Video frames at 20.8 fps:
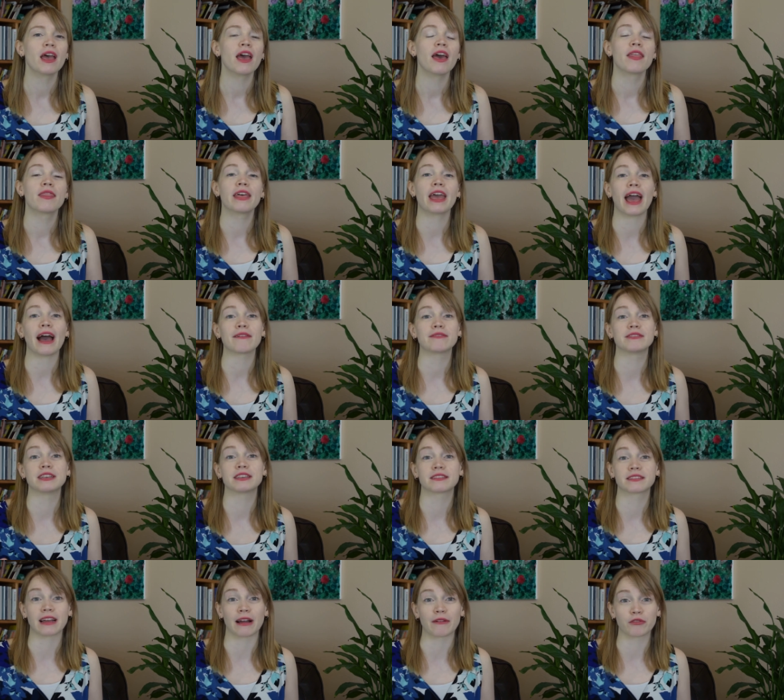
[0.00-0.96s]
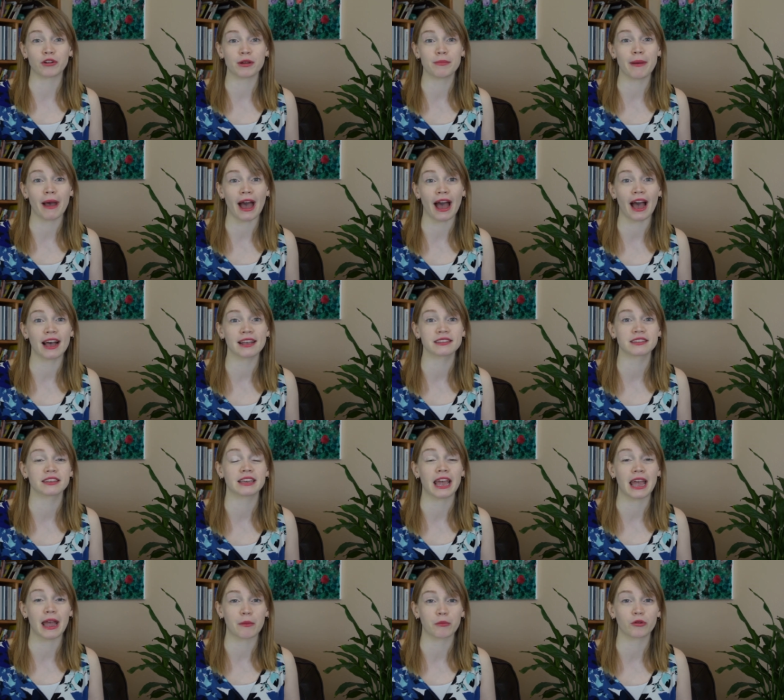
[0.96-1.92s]
they have Discovery Pass
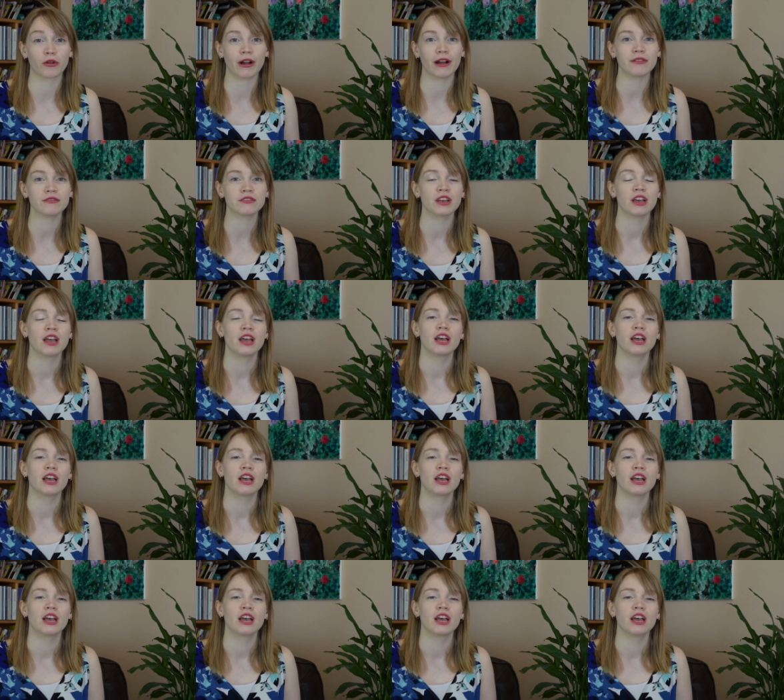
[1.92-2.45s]
campgrounds.